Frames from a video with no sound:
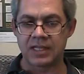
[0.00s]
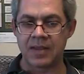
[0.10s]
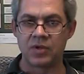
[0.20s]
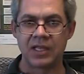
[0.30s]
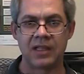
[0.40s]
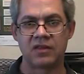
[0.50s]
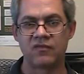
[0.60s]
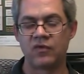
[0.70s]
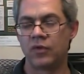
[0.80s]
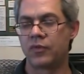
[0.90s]
able to get the
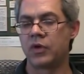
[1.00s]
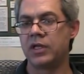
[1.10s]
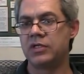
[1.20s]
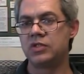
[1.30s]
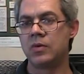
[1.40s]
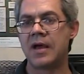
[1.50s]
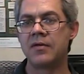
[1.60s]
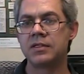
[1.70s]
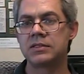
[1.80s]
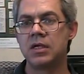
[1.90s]
full 32
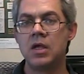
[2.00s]
hours.